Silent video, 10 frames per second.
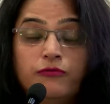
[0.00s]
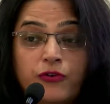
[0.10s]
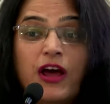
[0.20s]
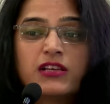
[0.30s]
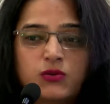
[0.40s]

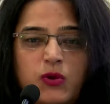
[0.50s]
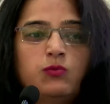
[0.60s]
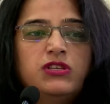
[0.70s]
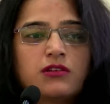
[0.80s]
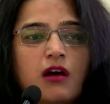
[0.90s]
for us when
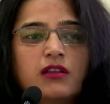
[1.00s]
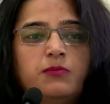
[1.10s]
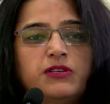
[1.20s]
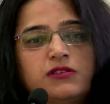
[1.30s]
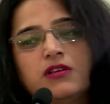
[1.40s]
we started the
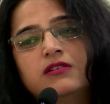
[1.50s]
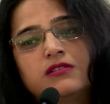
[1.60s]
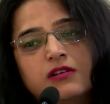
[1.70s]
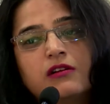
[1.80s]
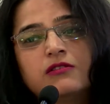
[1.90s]
business, and it
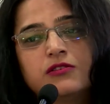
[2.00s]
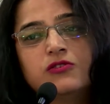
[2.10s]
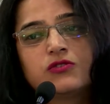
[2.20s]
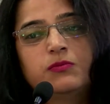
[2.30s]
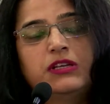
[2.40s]
still
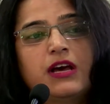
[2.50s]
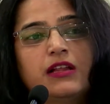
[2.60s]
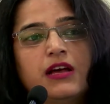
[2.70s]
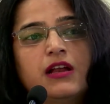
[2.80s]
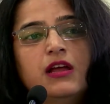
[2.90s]
continues to be that,
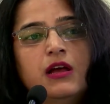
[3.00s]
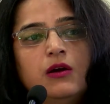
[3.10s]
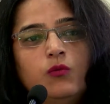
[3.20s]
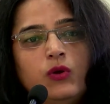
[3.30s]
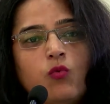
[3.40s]
that
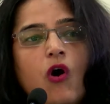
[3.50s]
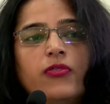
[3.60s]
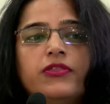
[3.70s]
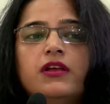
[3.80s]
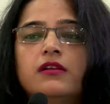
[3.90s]
we
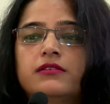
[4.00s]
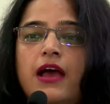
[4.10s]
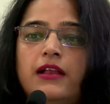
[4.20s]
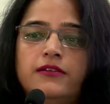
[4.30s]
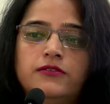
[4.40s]
want the
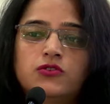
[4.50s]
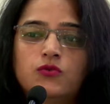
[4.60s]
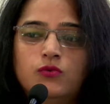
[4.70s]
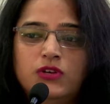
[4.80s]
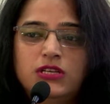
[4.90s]
talent
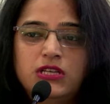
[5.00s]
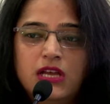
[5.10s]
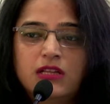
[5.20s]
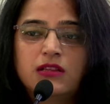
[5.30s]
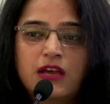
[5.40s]
to
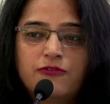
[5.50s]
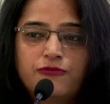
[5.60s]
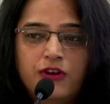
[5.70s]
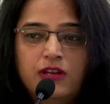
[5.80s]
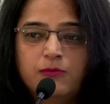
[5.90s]
retain their
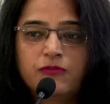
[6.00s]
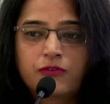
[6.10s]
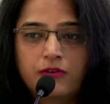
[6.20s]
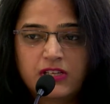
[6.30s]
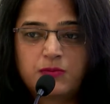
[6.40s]
freedom of
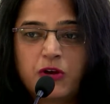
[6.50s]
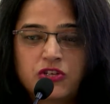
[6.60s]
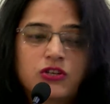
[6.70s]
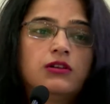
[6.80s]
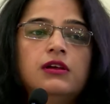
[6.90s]

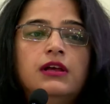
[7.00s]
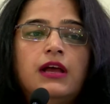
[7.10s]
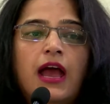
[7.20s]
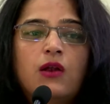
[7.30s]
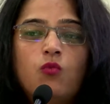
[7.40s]
expression.
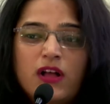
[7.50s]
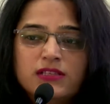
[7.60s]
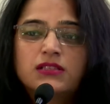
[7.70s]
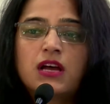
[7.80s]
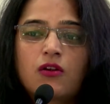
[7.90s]
And
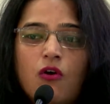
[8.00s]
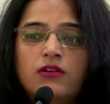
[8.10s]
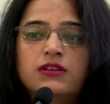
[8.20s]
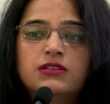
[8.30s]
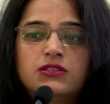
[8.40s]
once that
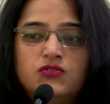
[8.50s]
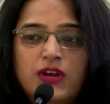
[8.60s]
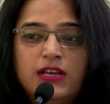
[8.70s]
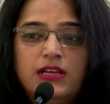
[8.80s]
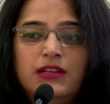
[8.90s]
content is
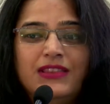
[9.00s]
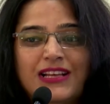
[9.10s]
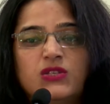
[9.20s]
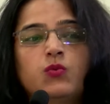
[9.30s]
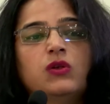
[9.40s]
ready,
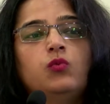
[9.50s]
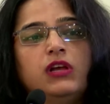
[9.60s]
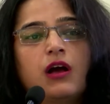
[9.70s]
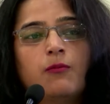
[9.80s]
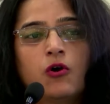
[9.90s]
that's when we
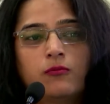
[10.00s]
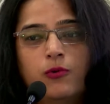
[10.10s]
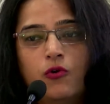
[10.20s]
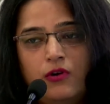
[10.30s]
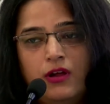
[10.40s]
come on
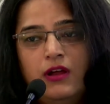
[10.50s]
board,